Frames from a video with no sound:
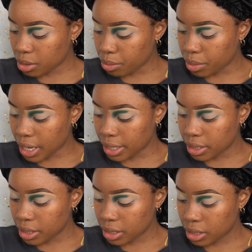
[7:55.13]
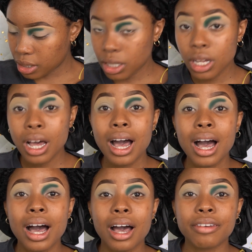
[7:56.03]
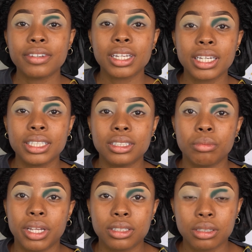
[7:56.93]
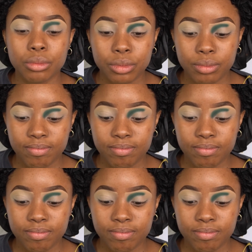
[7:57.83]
blend. I feel like I need to blend some.